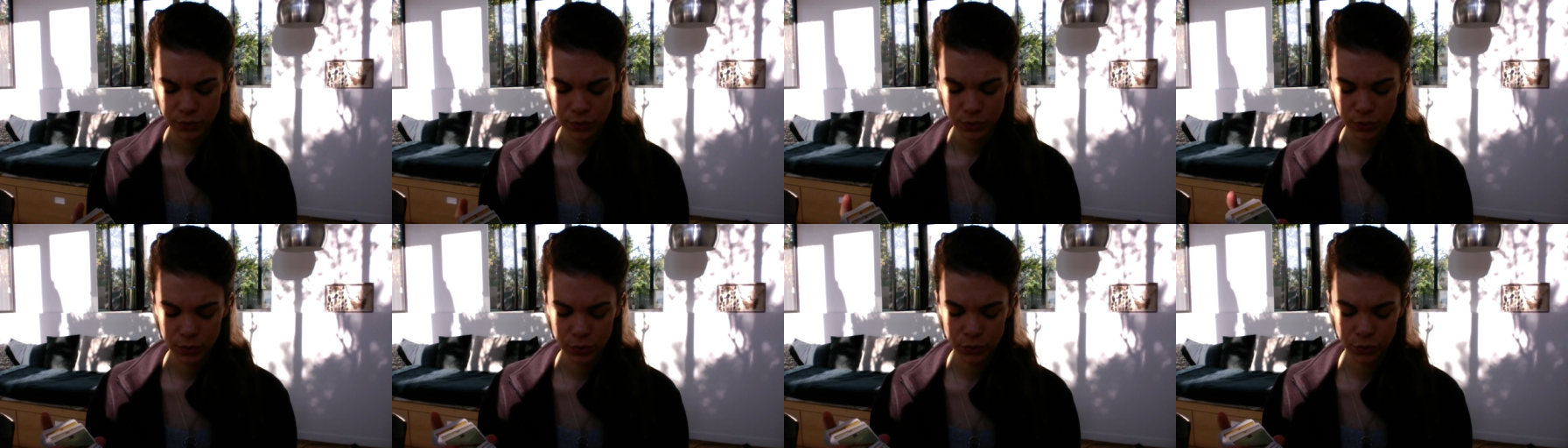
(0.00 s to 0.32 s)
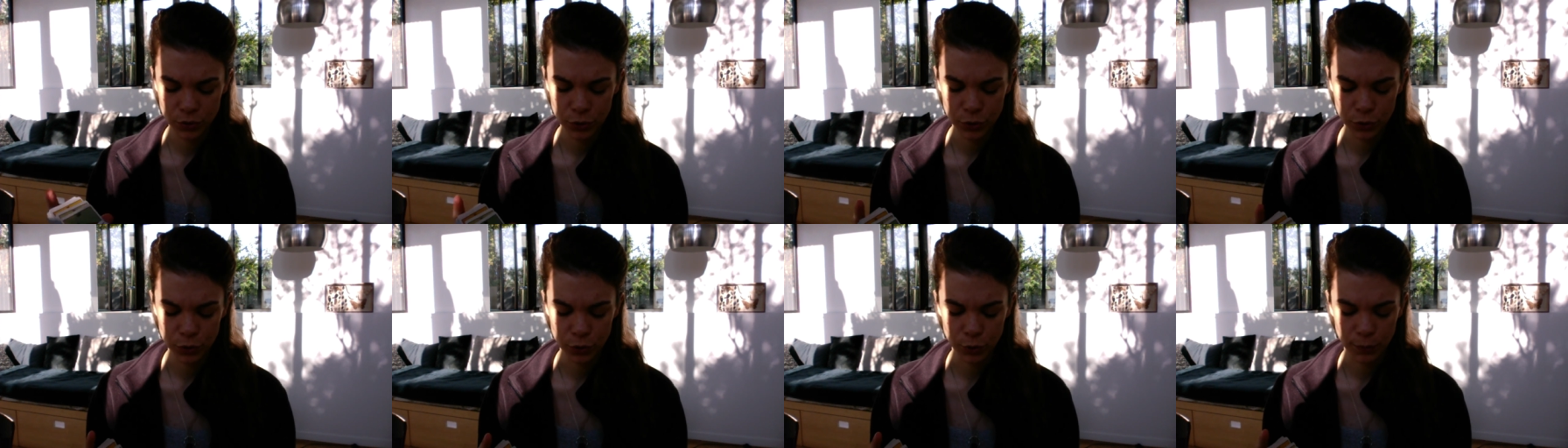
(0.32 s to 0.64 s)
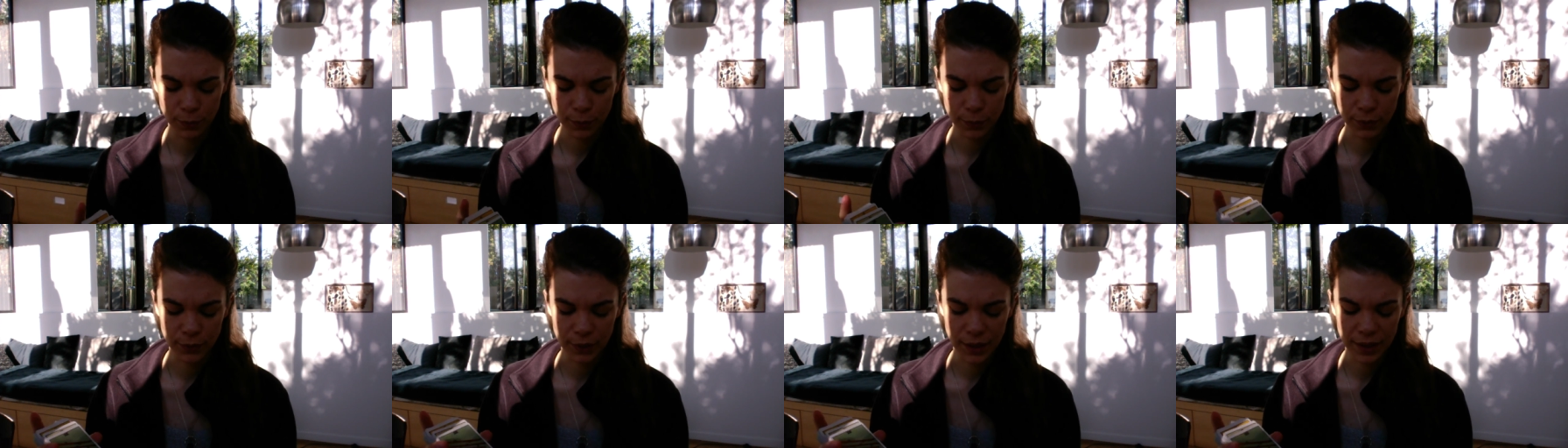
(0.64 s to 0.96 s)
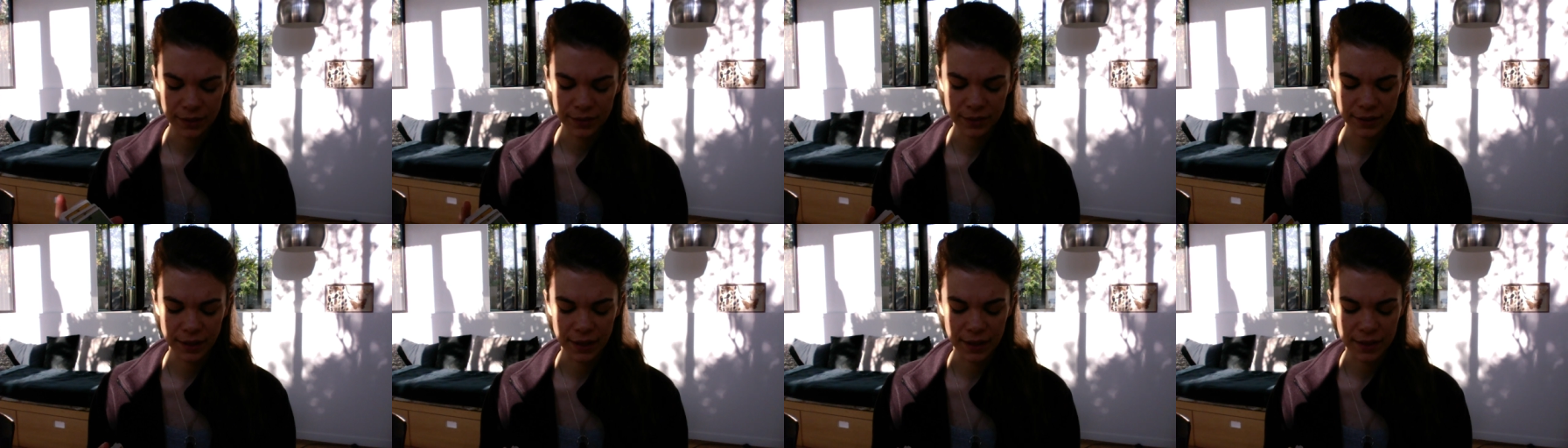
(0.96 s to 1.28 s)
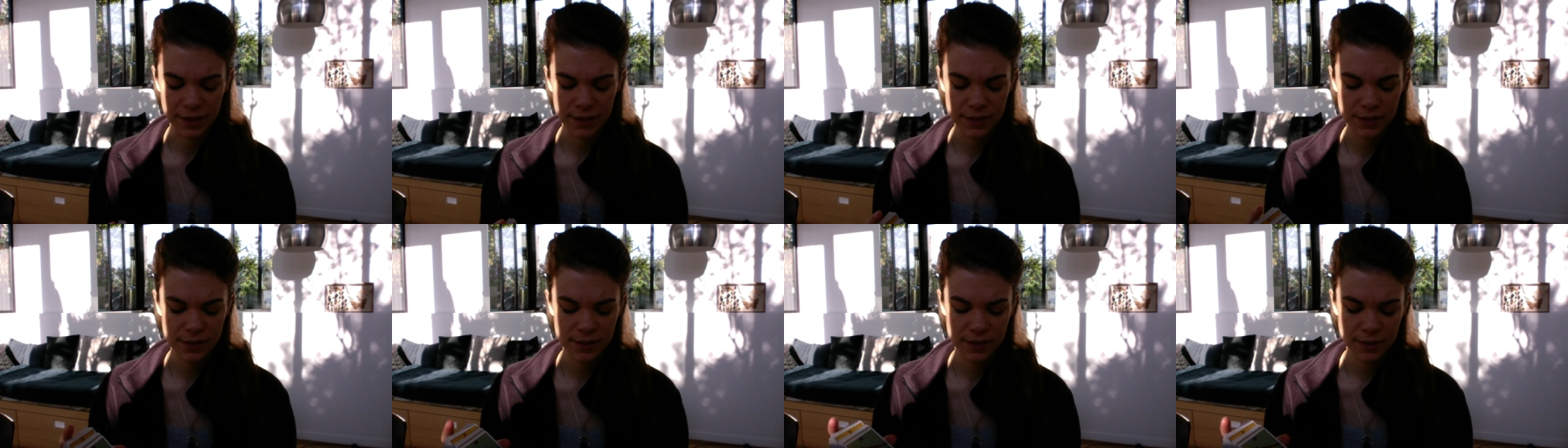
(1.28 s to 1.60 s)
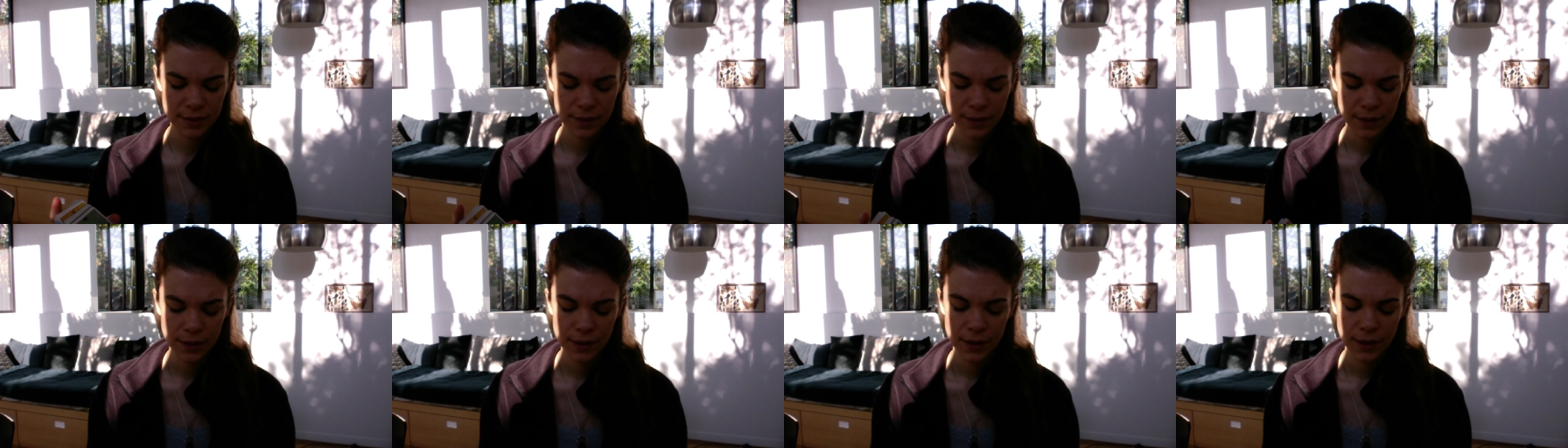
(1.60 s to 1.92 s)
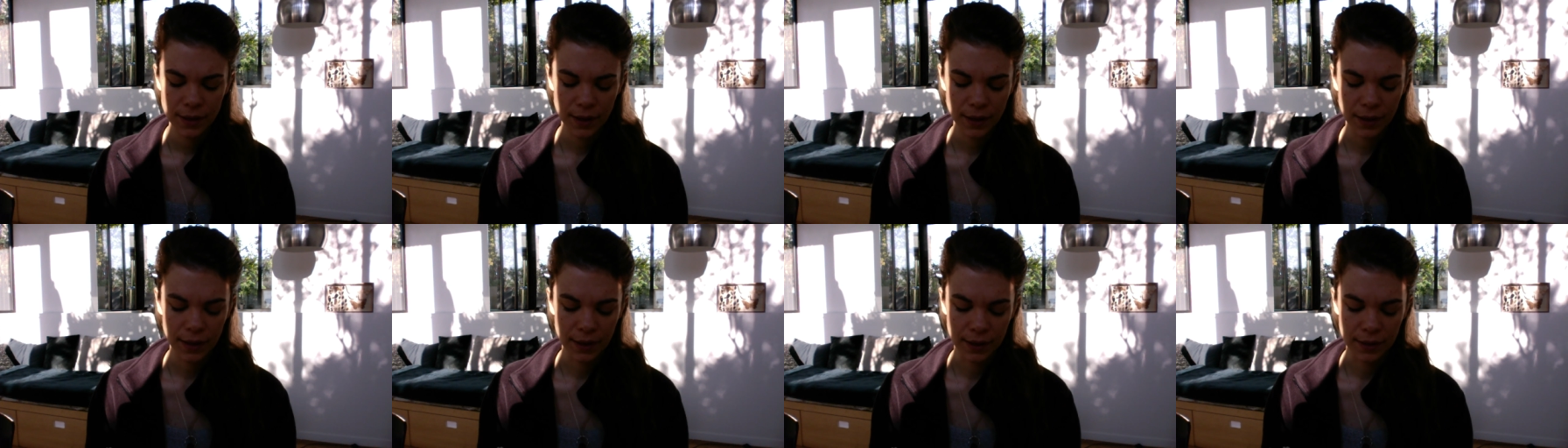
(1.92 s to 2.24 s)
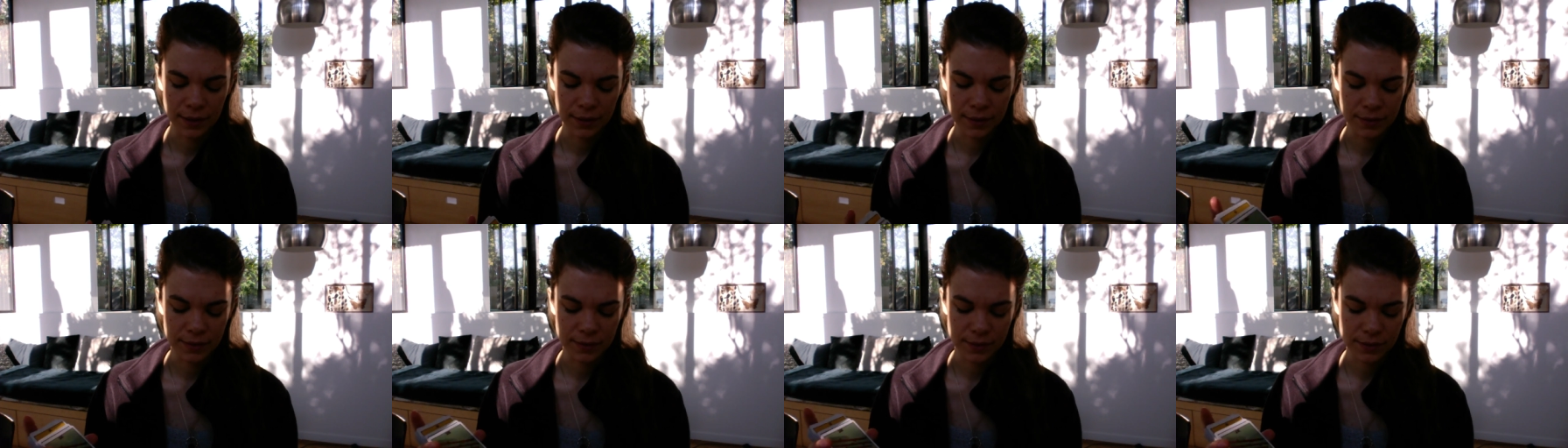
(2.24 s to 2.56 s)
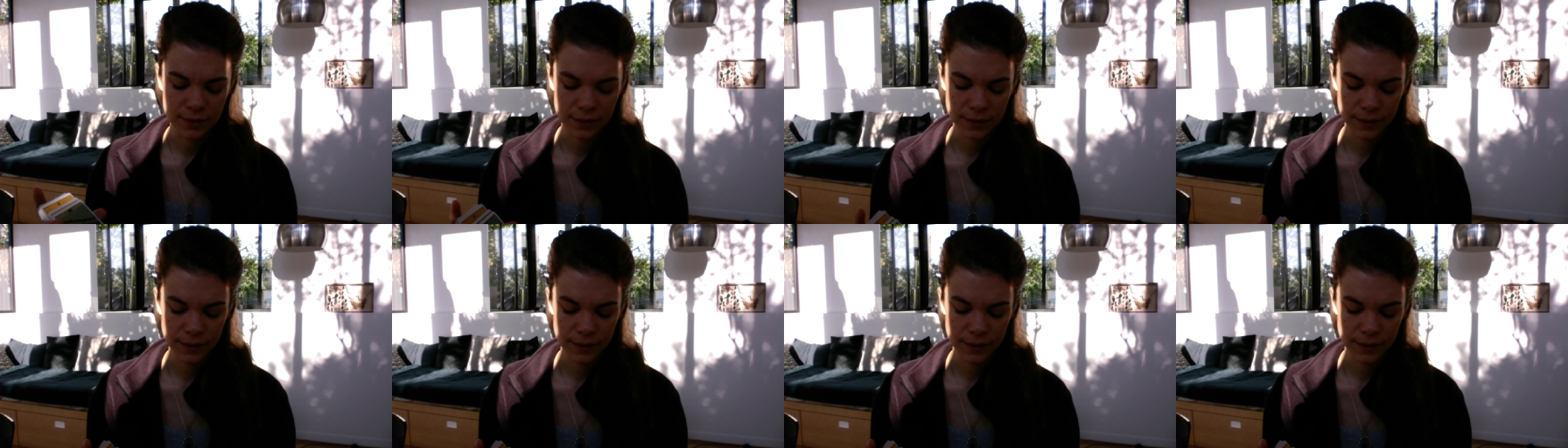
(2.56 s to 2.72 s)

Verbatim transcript: who you operate as and